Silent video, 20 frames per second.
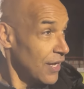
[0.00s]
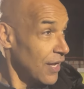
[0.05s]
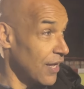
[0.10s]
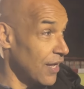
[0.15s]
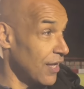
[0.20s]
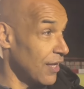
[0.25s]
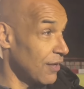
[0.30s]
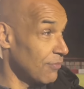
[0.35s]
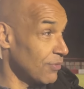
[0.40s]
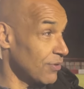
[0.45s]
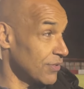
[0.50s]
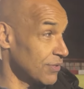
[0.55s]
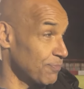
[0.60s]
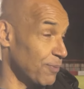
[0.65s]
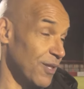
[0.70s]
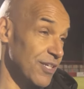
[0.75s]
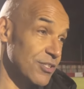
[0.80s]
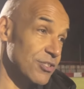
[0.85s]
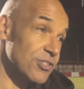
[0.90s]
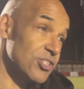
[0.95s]
And
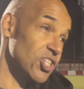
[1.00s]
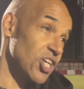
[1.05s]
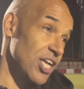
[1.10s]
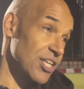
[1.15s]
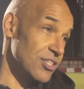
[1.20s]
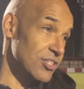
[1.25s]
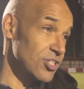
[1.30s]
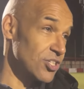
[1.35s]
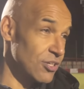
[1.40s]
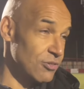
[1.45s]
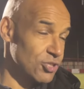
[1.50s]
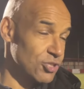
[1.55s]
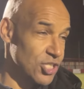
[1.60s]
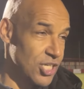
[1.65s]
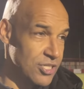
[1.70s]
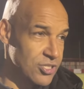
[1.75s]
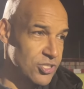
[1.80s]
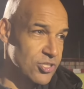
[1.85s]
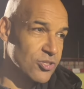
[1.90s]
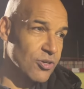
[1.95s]
pleased Shentz, you know,
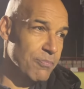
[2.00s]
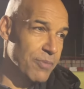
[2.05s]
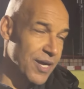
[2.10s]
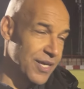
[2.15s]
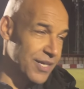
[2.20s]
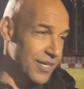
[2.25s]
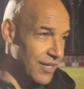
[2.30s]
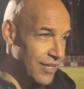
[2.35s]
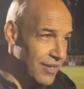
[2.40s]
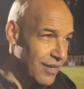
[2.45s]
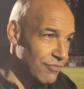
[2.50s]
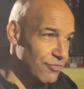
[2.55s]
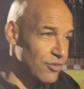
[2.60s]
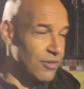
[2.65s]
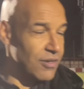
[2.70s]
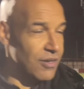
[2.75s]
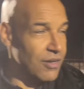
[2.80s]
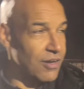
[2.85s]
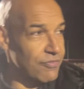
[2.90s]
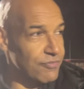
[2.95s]
Shentz has come back in
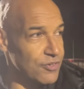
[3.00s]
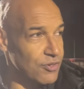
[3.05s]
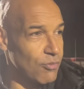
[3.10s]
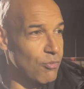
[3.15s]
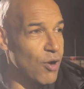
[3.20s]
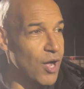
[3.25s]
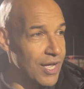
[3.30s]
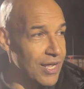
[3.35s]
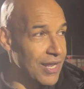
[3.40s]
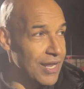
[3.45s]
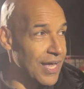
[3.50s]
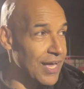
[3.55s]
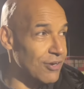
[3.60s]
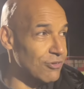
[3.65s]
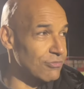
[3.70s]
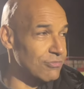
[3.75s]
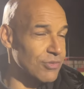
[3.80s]
after a while out.